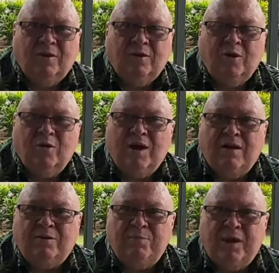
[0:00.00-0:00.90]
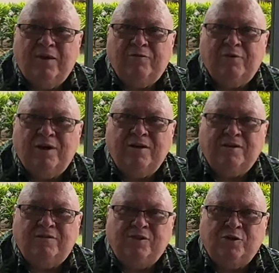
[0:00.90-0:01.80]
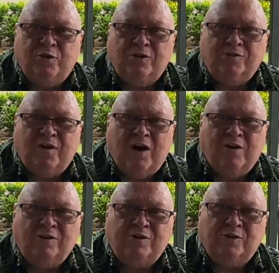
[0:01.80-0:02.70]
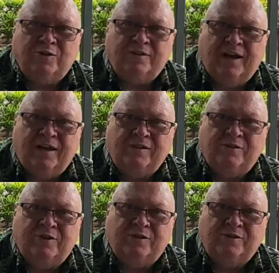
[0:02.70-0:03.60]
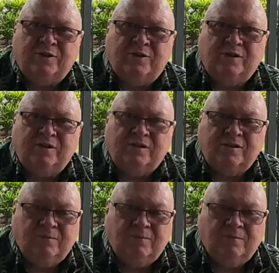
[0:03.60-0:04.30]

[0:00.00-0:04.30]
You don't have to pay for insurance, fire insurance, hazard insurance.